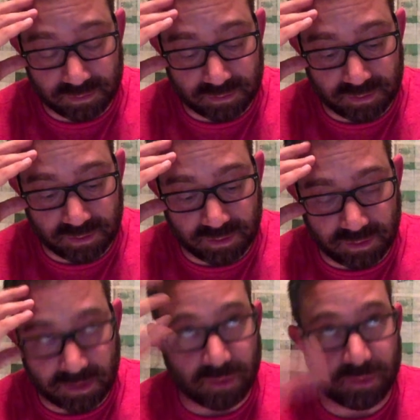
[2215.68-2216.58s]

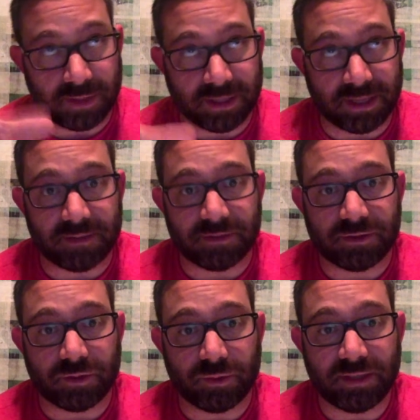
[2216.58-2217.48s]
again,
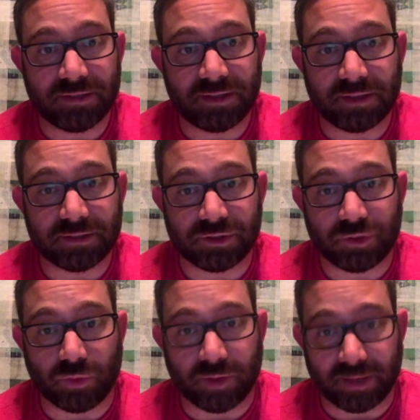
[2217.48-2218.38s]
so he's not
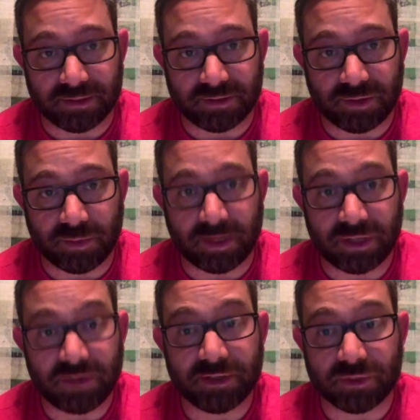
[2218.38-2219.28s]
destroying, as
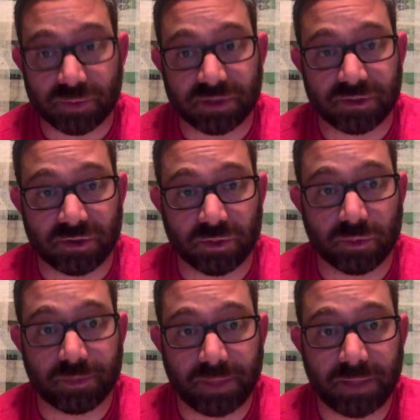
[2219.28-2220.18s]
Humanitarius was concerned
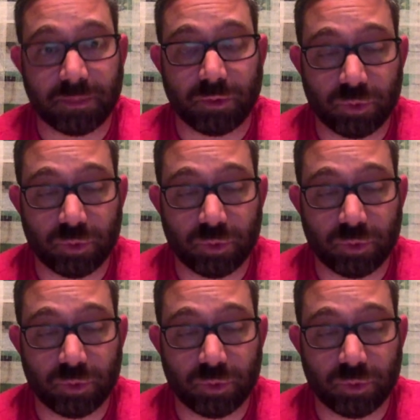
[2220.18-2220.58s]
with, people who were